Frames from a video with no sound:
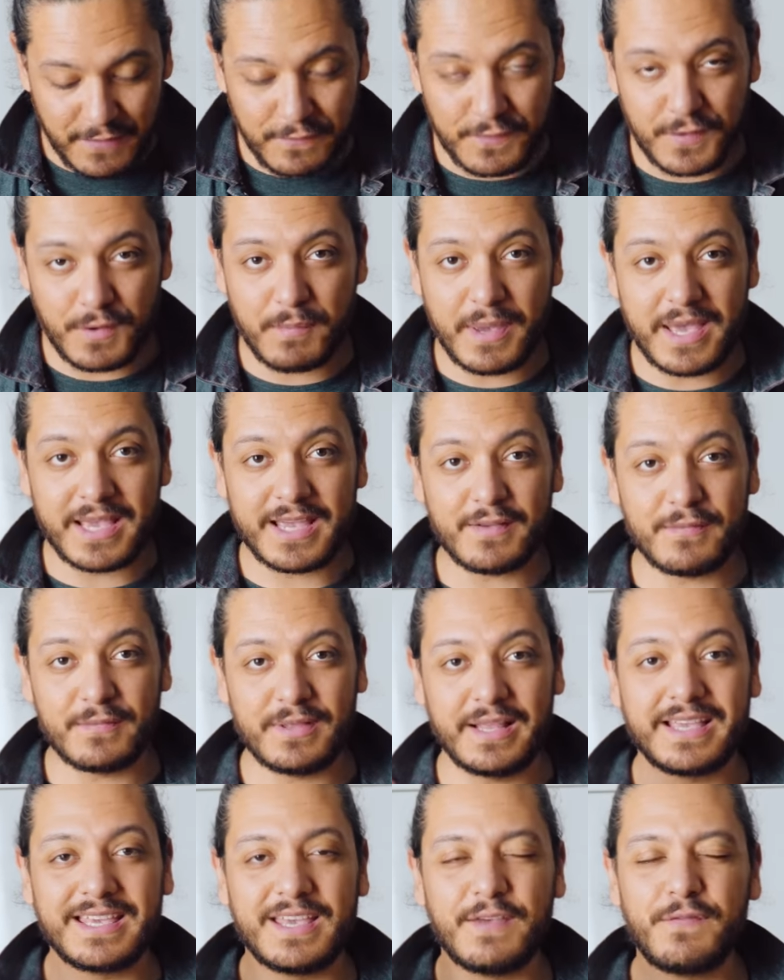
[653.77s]
if you make it,
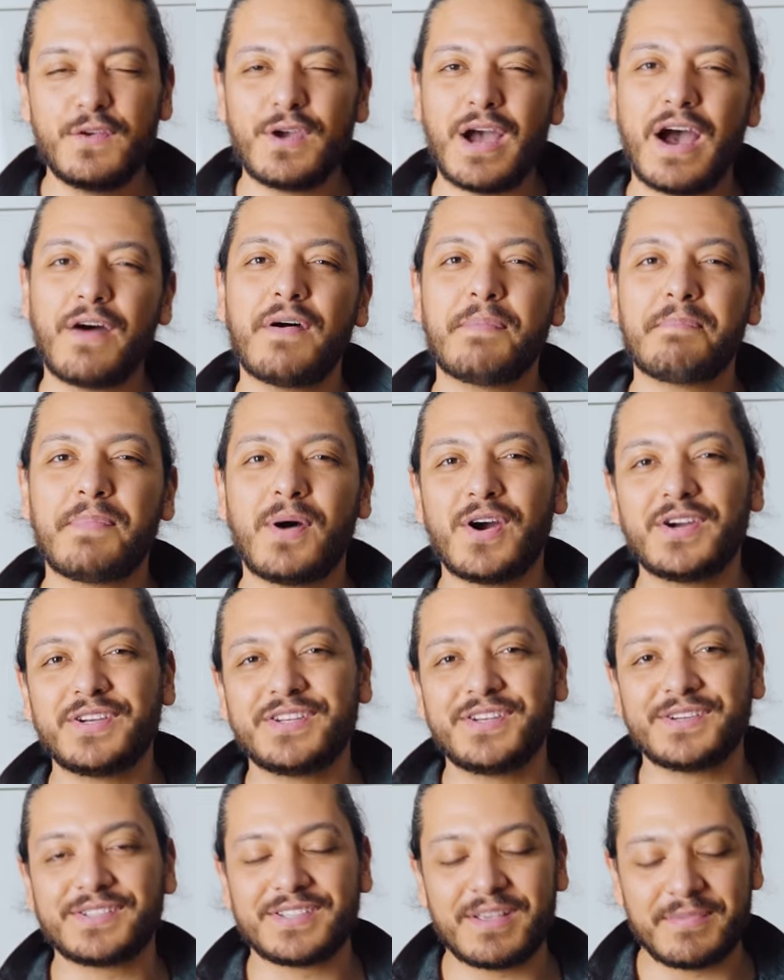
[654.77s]
like if you have a
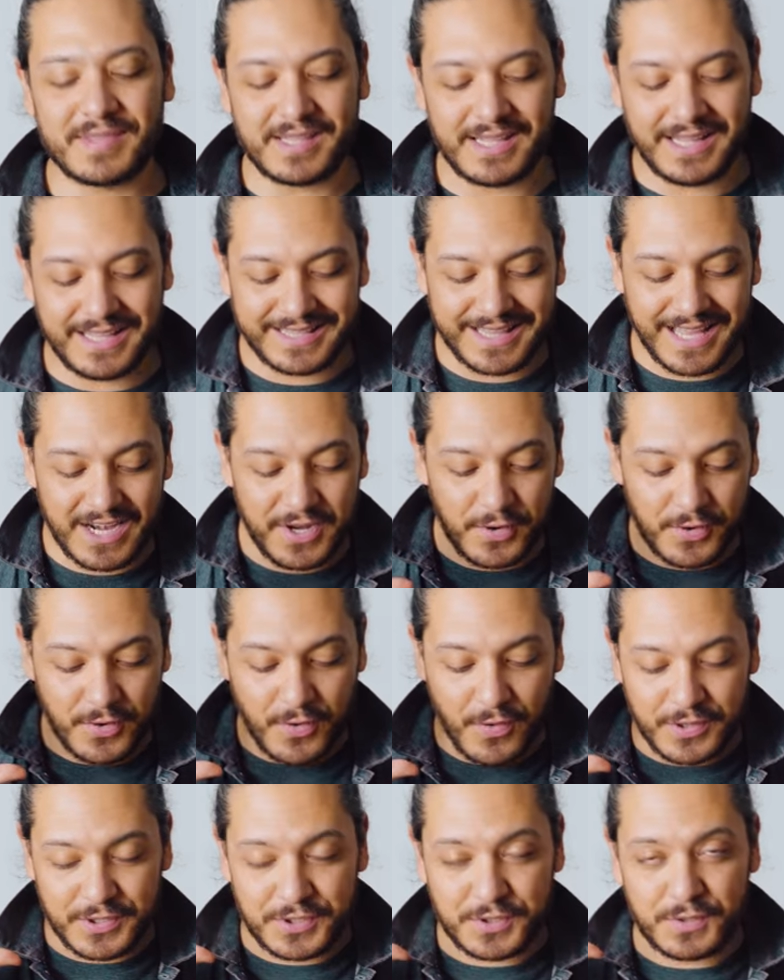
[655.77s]
party or something like that, you're
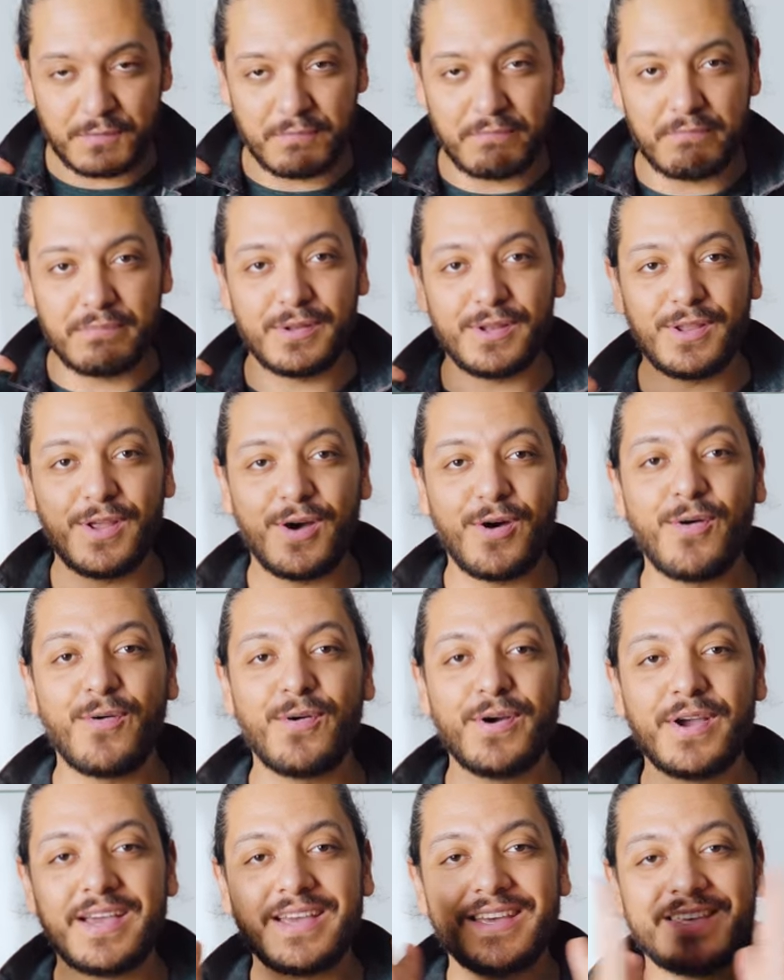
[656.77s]
going to
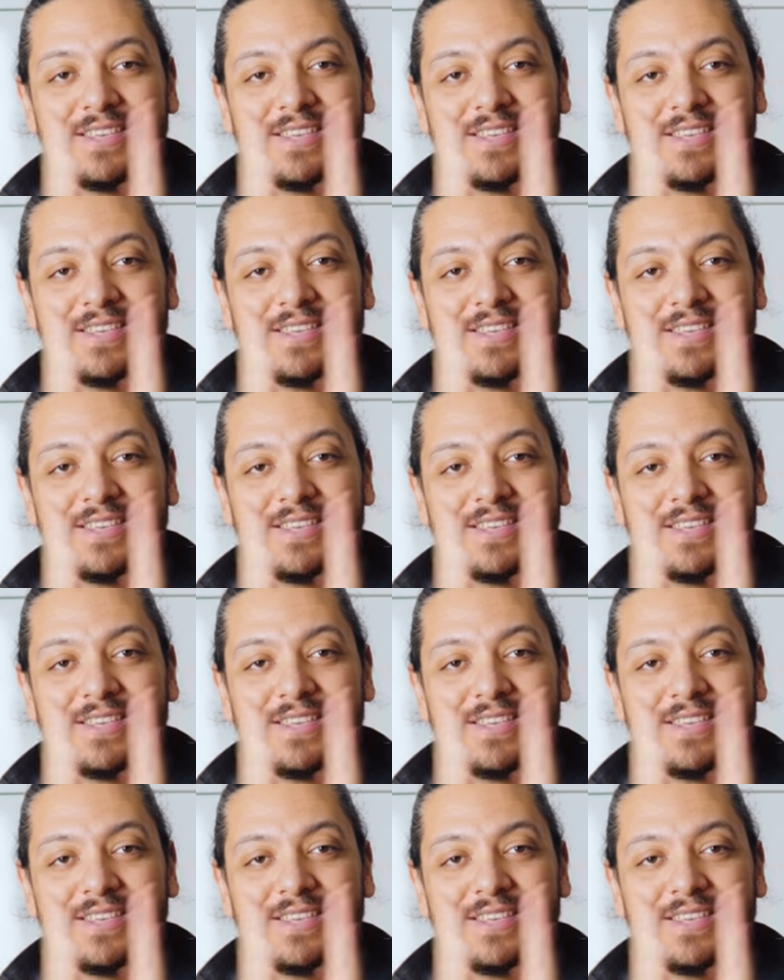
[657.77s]
blow